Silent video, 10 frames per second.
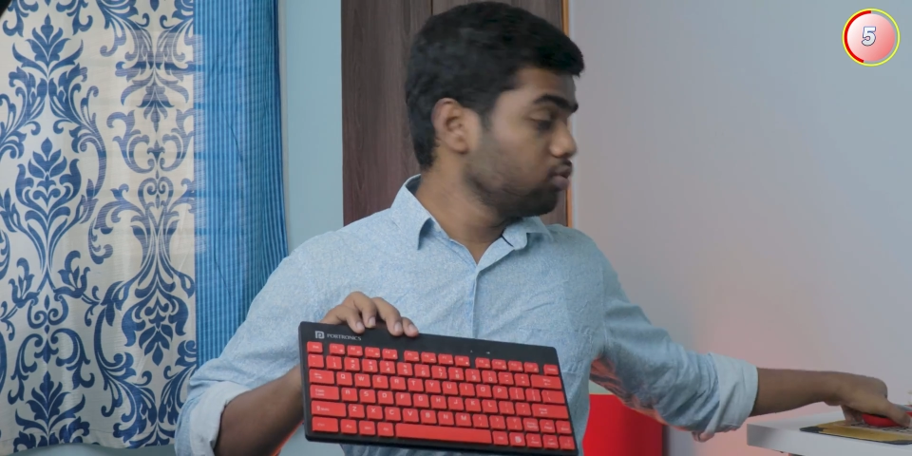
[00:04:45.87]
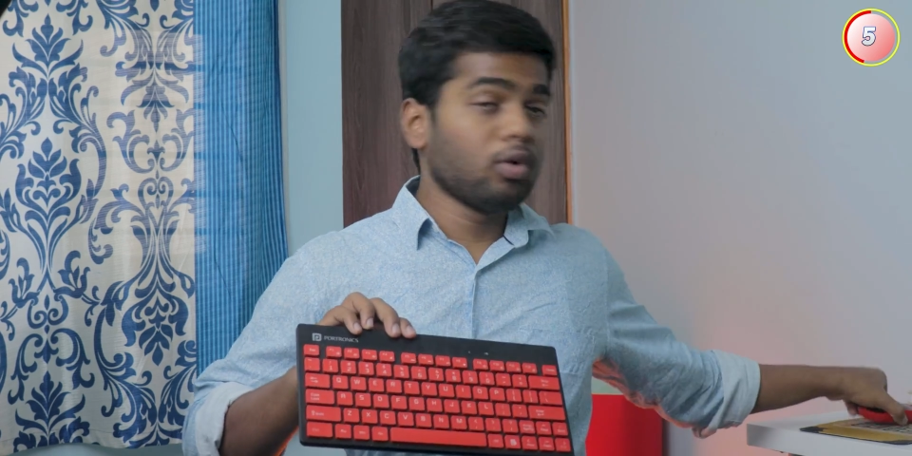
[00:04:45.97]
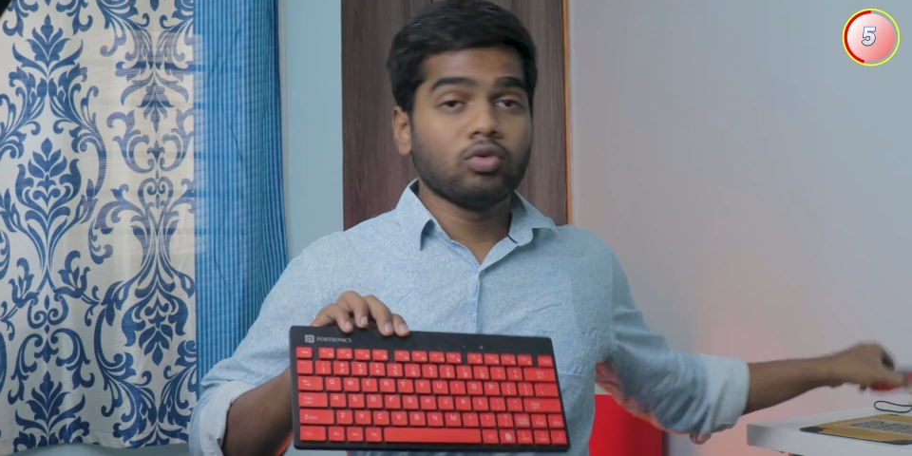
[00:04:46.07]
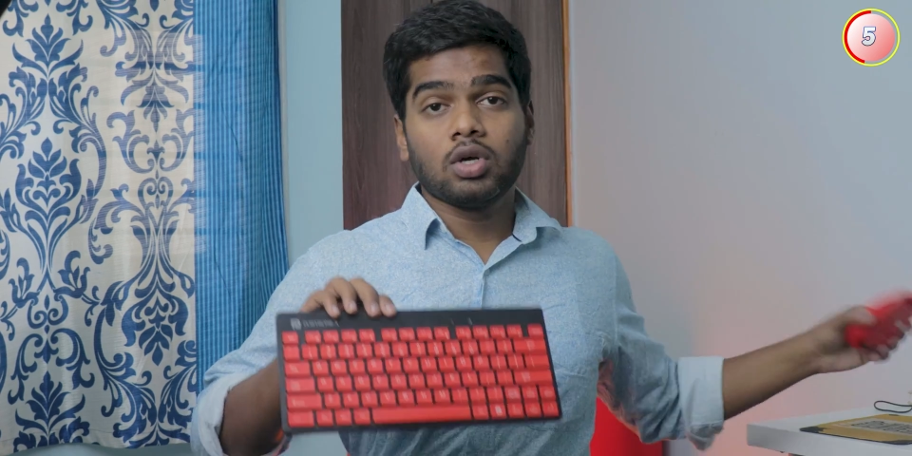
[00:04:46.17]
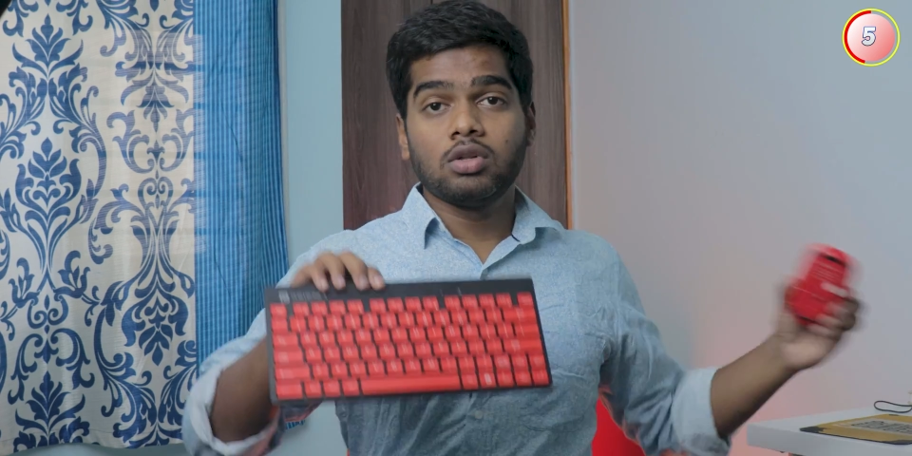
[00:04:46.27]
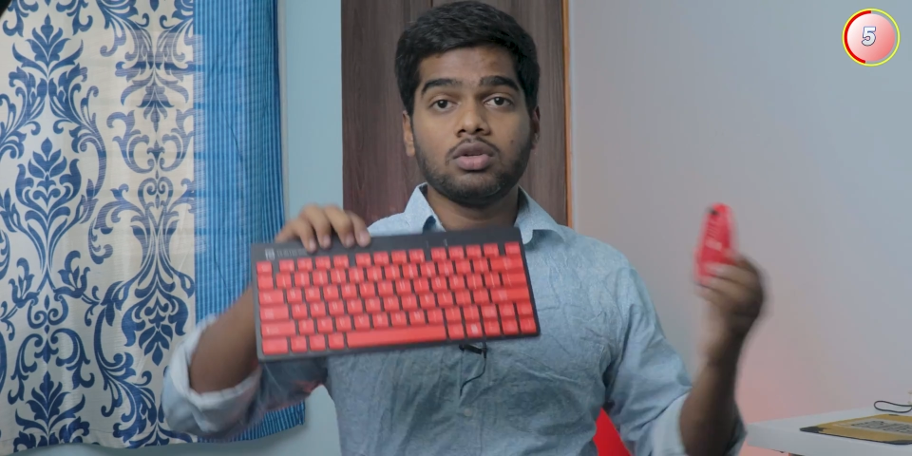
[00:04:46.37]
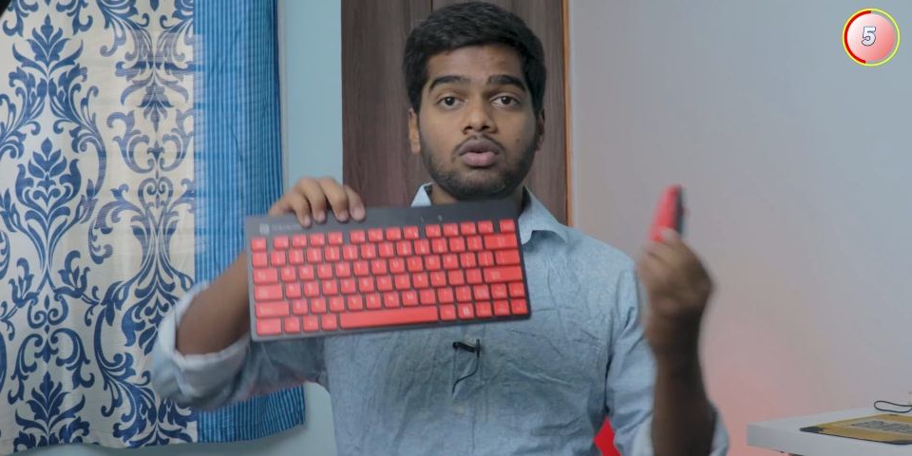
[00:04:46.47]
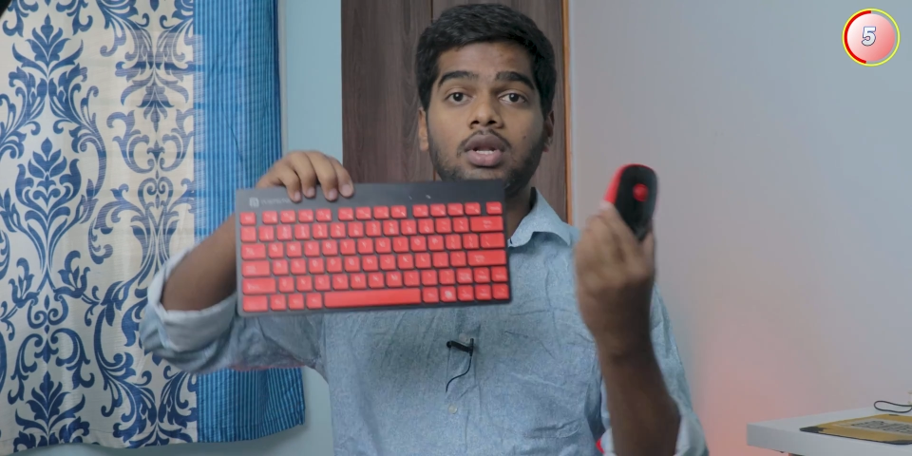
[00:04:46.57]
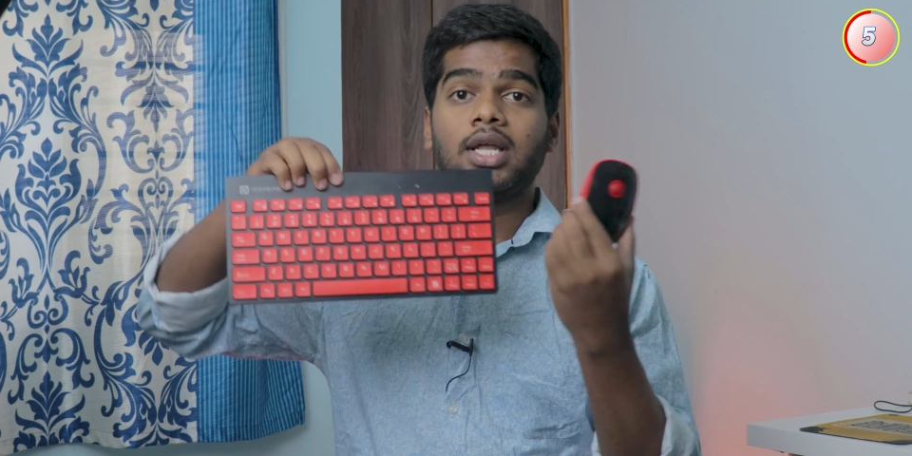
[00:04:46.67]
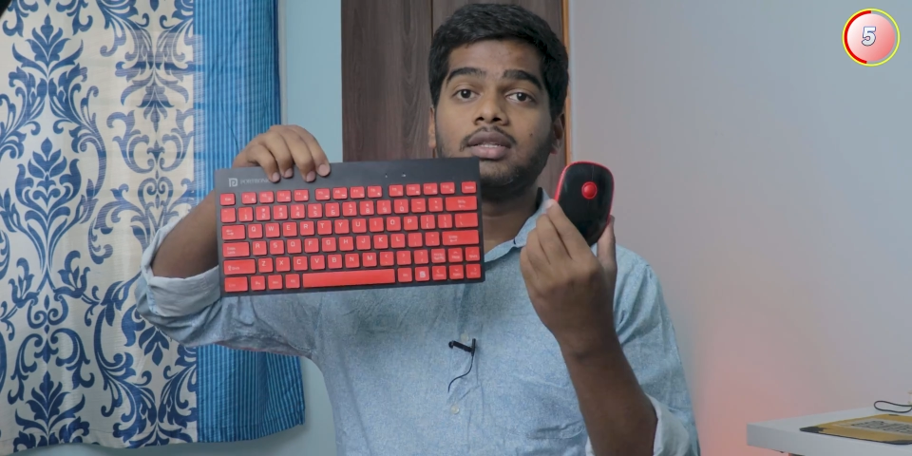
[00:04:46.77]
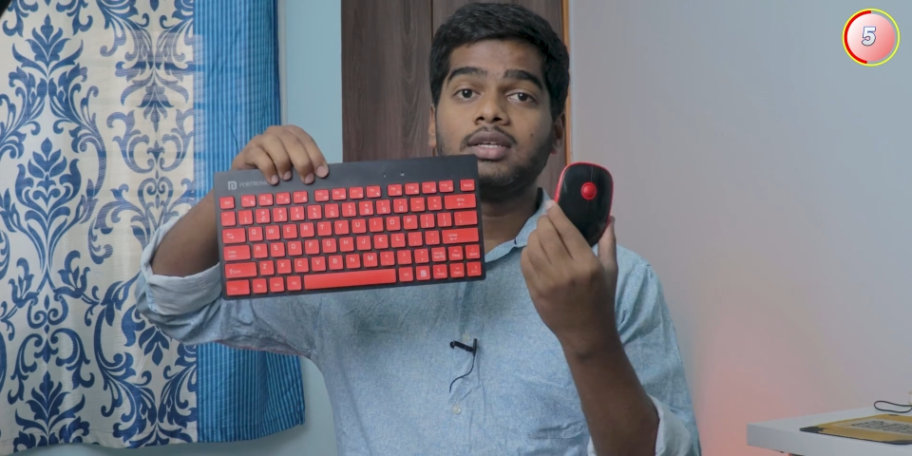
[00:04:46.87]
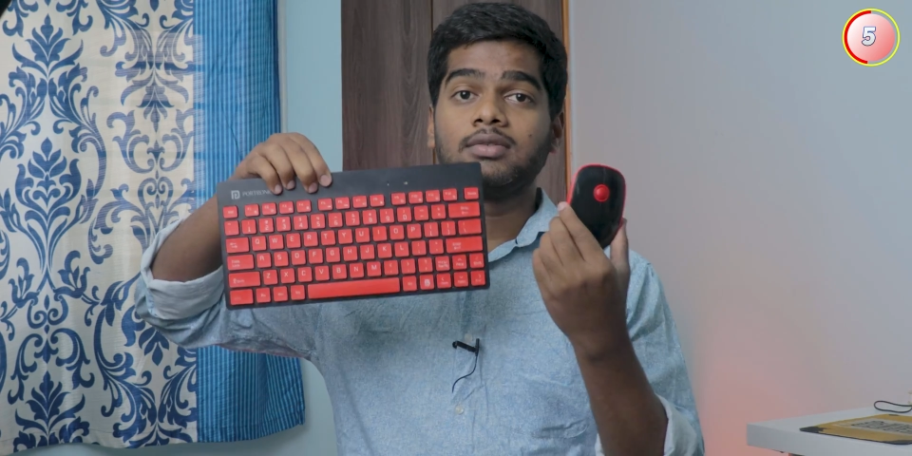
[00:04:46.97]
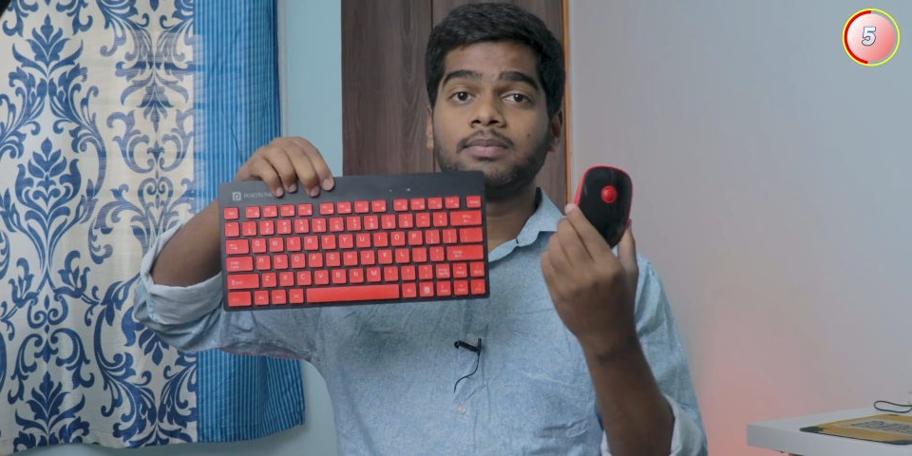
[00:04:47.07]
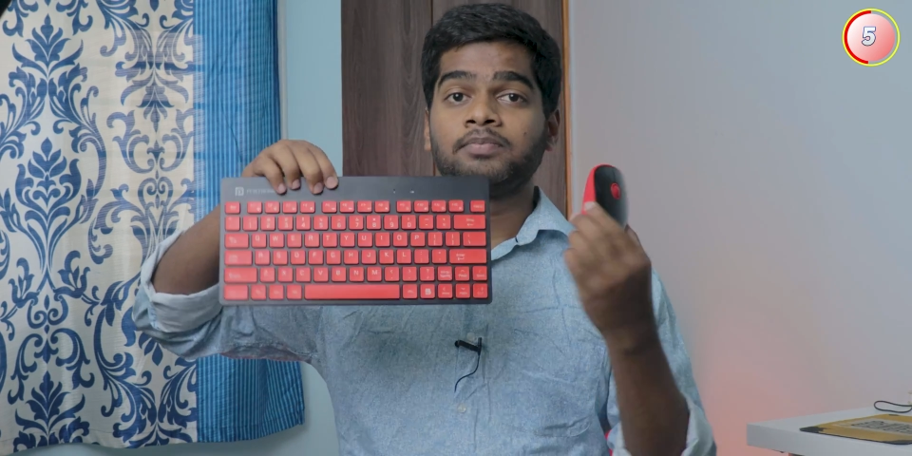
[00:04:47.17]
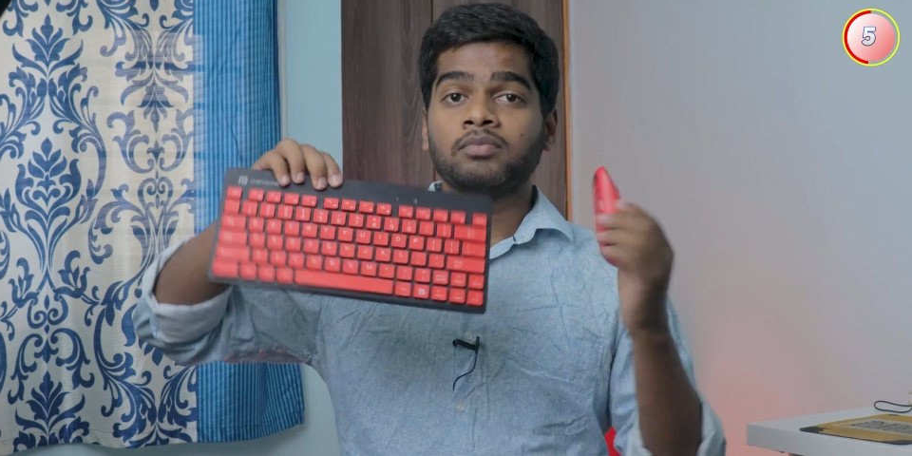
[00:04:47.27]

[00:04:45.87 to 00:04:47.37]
mouse also like this.